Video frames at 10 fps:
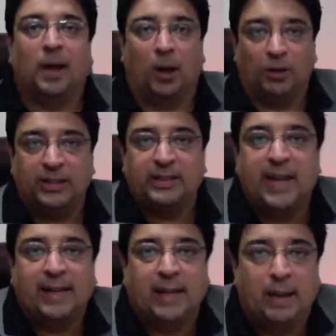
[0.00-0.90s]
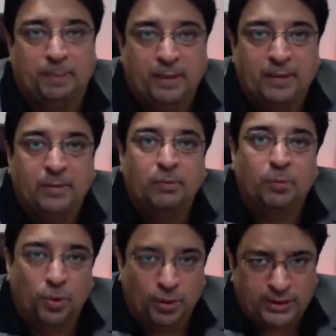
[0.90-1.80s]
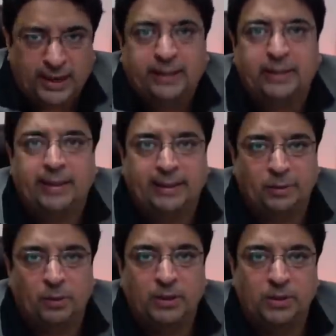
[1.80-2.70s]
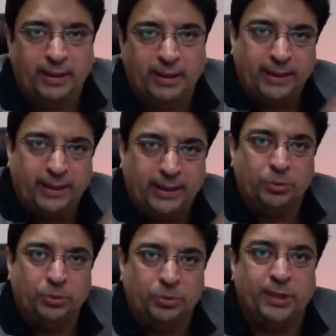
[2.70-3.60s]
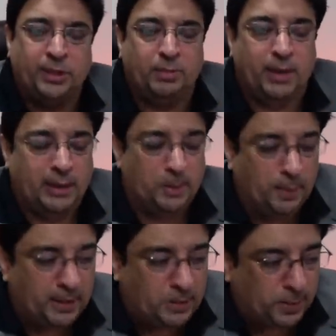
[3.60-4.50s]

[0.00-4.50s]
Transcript: How does that happen? More on that later once we get to traditional marketplace.